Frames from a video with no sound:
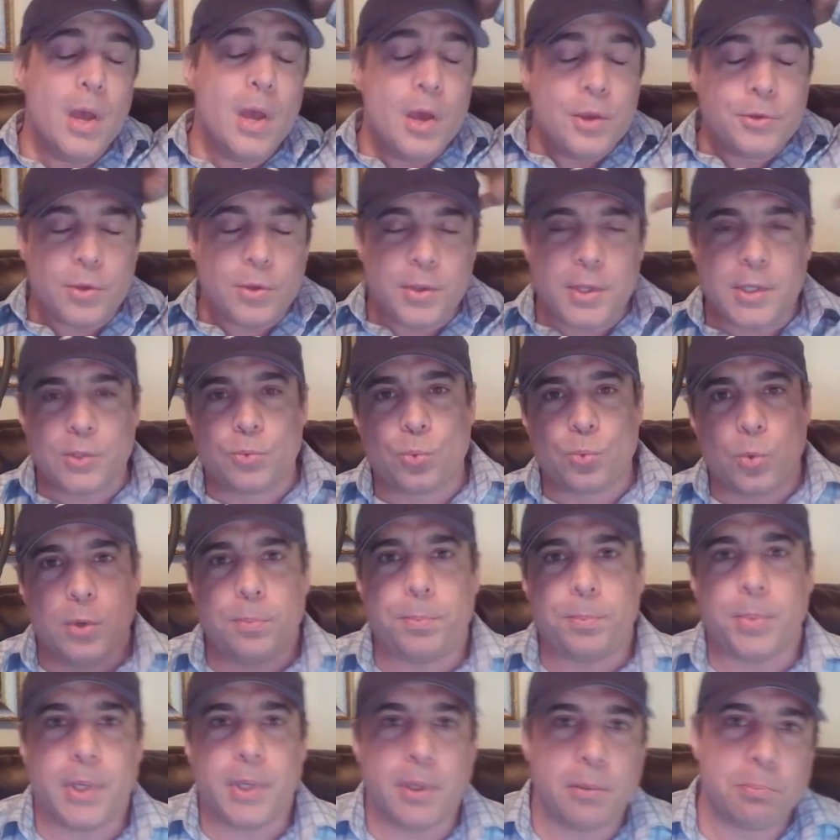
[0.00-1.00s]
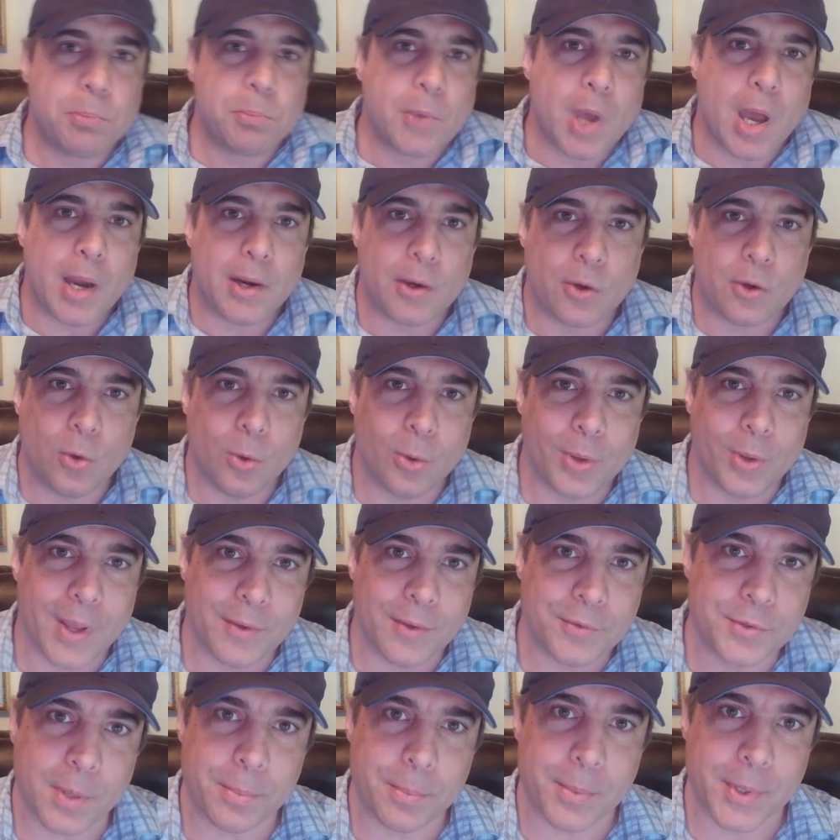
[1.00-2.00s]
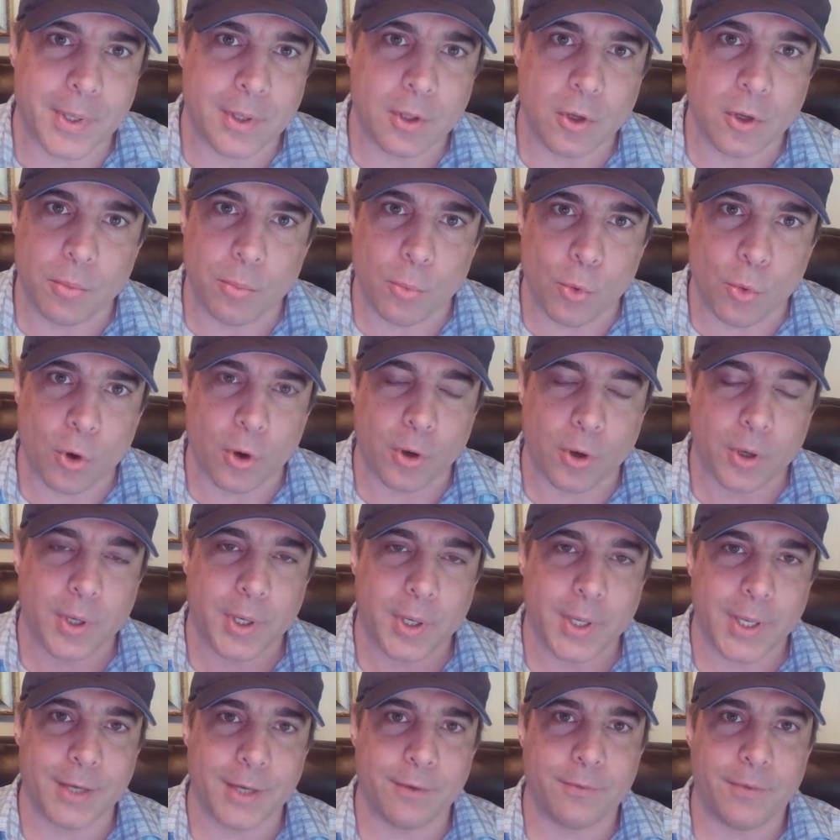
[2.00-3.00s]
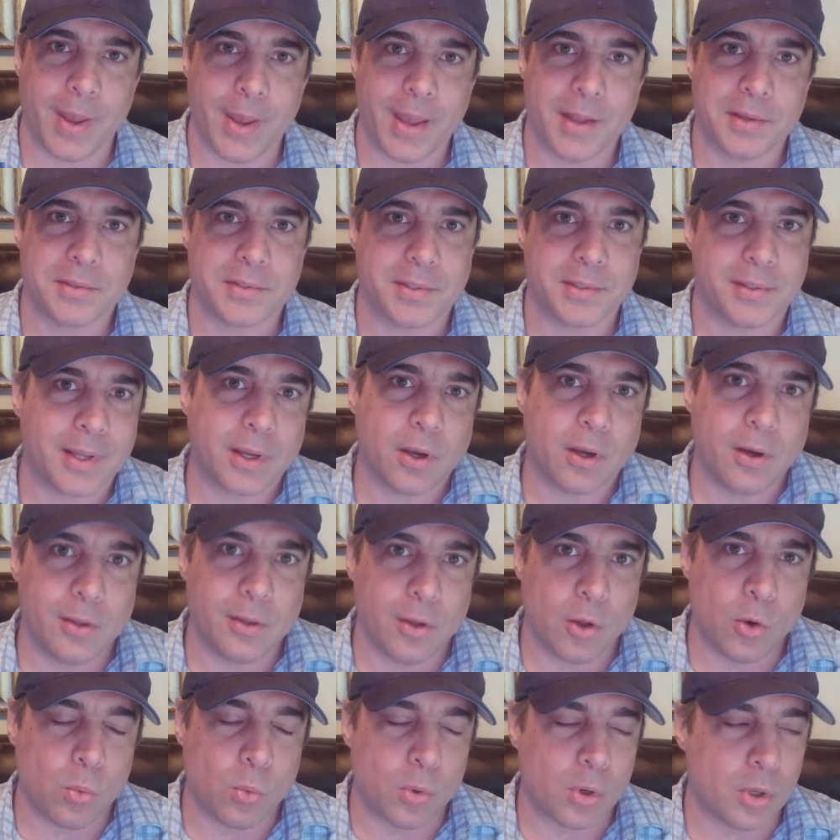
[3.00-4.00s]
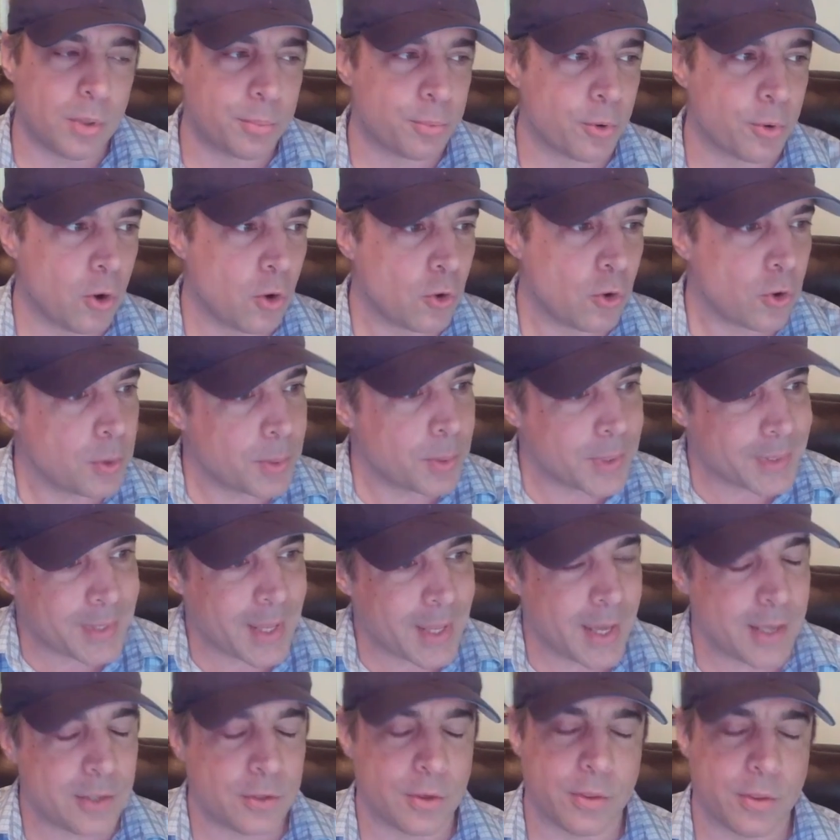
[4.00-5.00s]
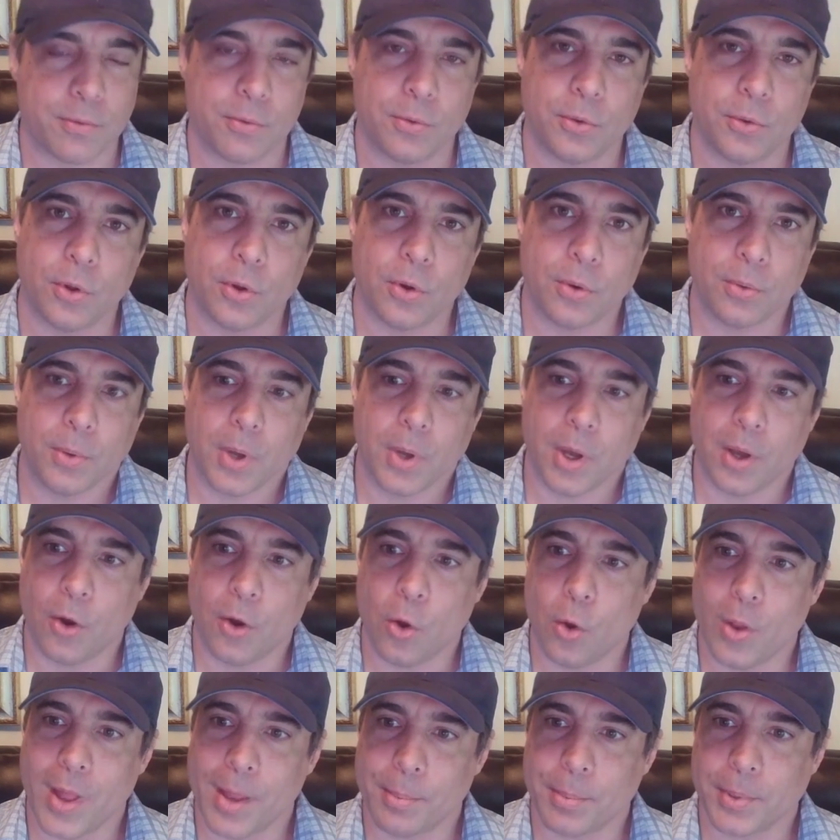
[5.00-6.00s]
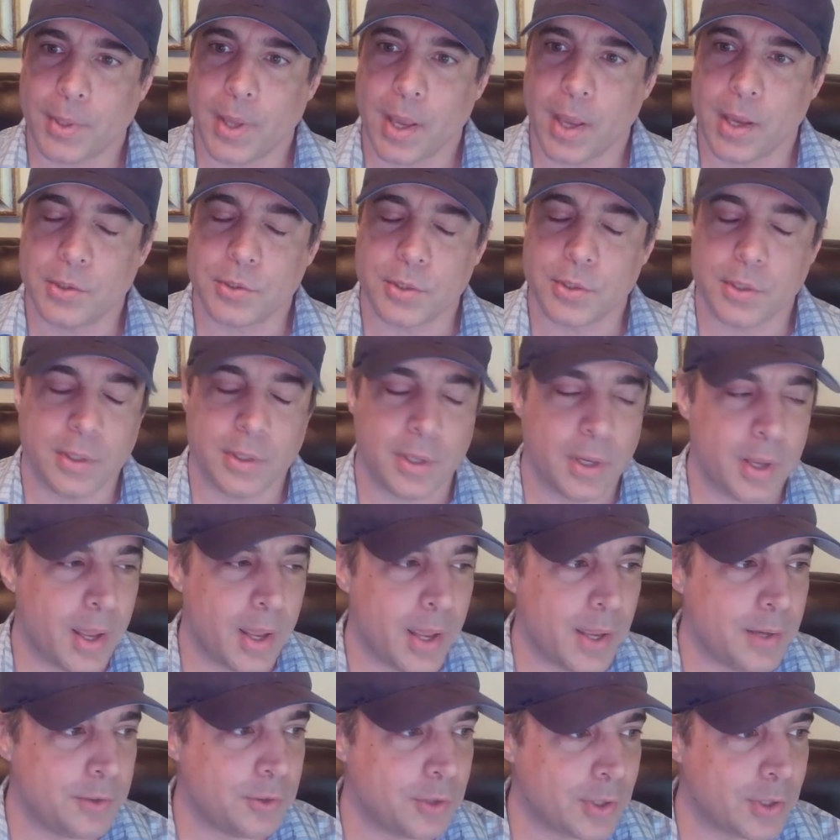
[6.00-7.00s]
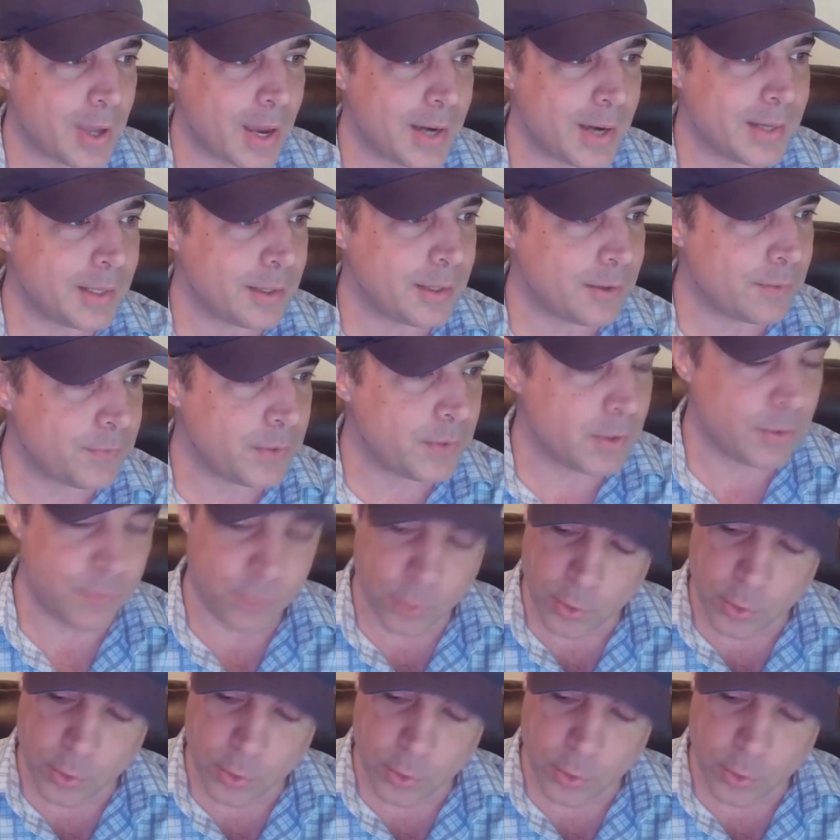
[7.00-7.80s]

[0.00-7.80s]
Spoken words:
So this would be kind of cool to have something a little more advanced than like a hello world program. It takes you through a whole application and you kind of get a feel for it.